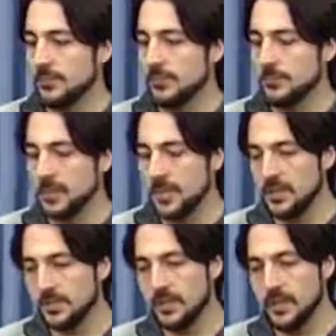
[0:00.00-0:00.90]

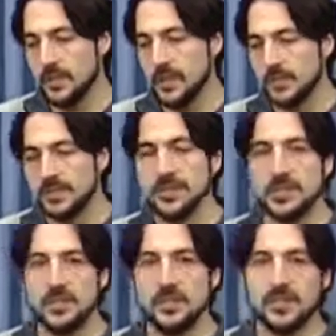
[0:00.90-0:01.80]
means that are
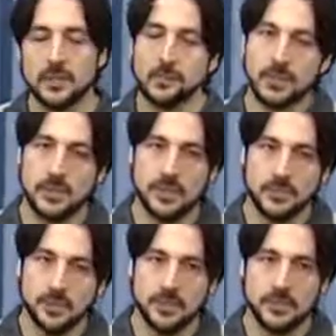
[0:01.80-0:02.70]
safe and by
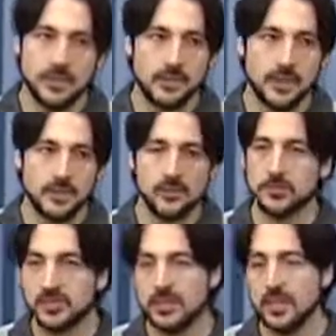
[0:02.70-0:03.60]
means that are
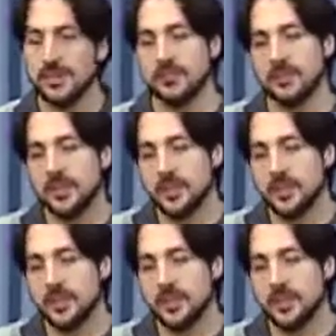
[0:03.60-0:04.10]
not safe,